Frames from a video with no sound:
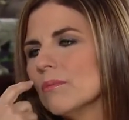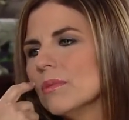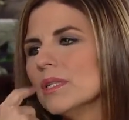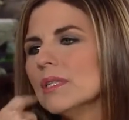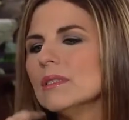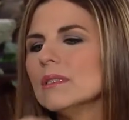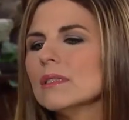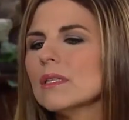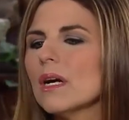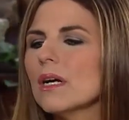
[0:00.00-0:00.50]
But
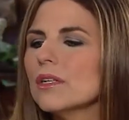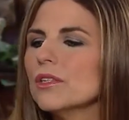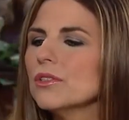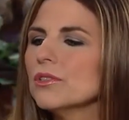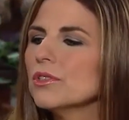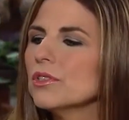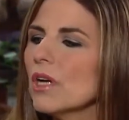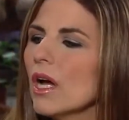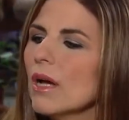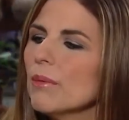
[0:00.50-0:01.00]
it's not your
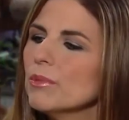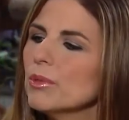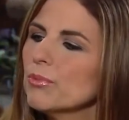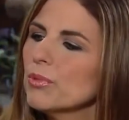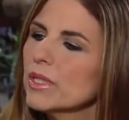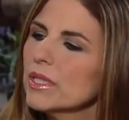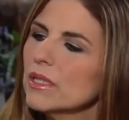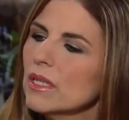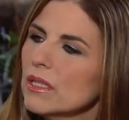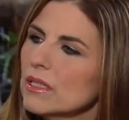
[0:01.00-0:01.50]
job to
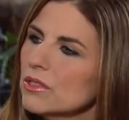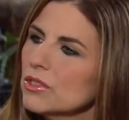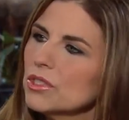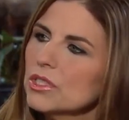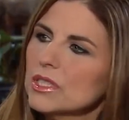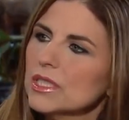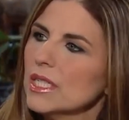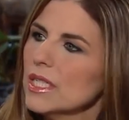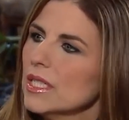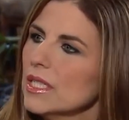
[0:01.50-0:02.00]
bring the
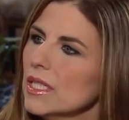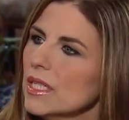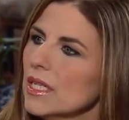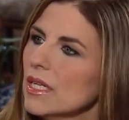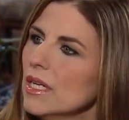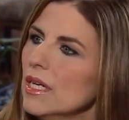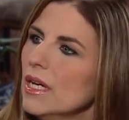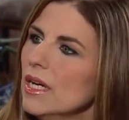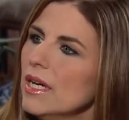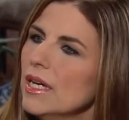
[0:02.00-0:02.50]
understanding,
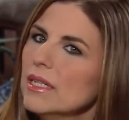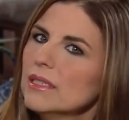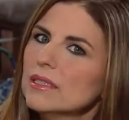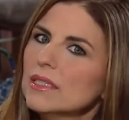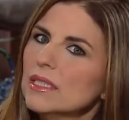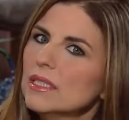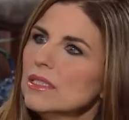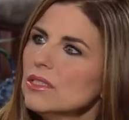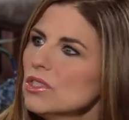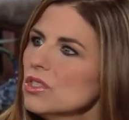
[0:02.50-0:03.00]
it's
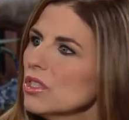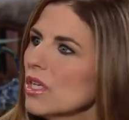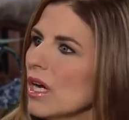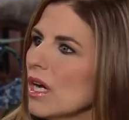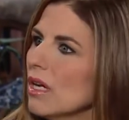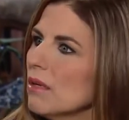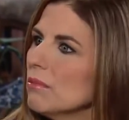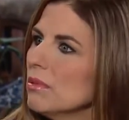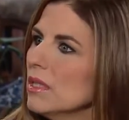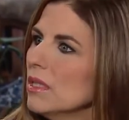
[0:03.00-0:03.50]
His
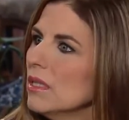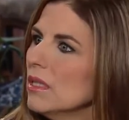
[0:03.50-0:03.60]
job.